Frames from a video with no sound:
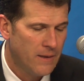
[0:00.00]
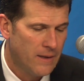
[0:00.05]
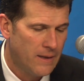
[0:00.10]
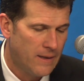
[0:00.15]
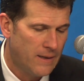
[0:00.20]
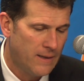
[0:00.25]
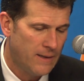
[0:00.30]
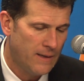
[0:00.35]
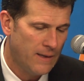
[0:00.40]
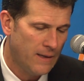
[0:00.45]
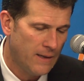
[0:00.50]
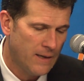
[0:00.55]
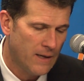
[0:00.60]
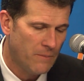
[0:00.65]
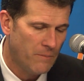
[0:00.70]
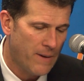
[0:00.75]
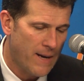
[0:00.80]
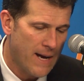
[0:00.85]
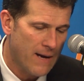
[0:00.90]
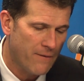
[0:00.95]
and
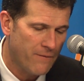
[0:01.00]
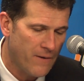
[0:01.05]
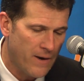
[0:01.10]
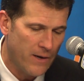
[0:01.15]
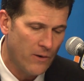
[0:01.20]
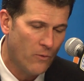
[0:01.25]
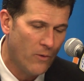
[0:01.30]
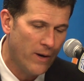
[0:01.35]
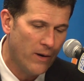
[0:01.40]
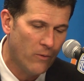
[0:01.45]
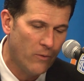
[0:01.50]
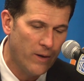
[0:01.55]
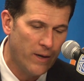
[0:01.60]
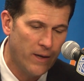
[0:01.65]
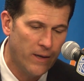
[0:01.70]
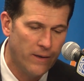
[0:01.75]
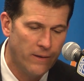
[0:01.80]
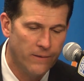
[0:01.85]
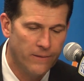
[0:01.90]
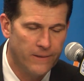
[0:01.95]
come back, find a way to
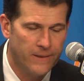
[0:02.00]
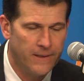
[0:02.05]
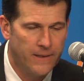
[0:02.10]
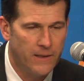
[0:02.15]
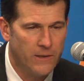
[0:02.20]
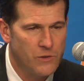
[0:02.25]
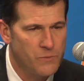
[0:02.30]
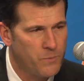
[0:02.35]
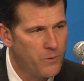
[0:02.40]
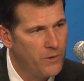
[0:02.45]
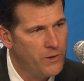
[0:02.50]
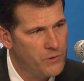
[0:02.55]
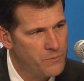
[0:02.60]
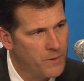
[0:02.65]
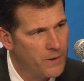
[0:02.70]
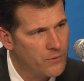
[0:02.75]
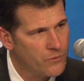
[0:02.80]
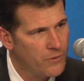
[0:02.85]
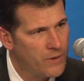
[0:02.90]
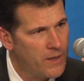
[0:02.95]
win. It's a pretty
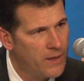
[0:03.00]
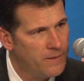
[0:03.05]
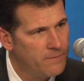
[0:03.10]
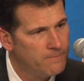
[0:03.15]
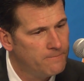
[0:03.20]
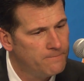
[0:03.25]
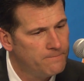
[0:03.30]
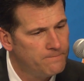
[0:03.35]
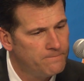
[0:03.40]
special night.